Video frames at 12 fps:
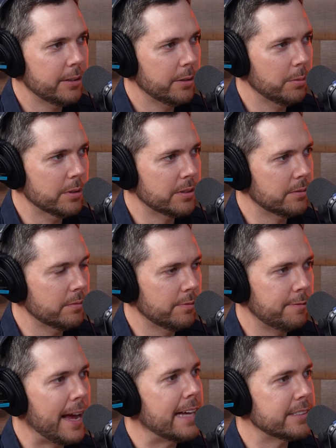who was
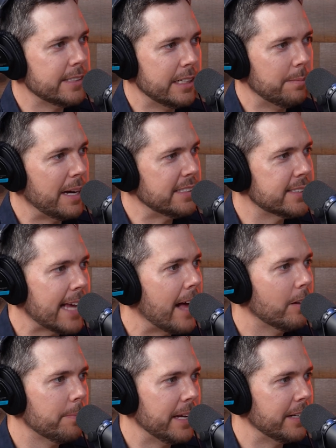fascinated by
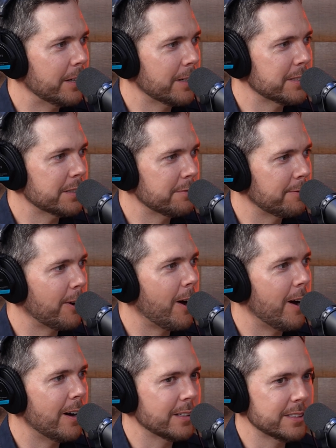salamanders and
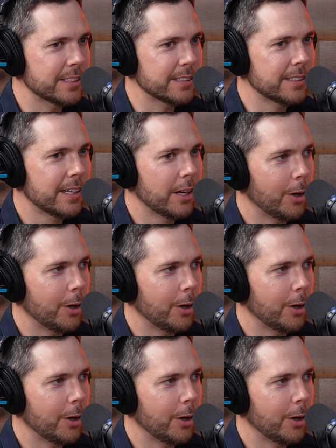frogs and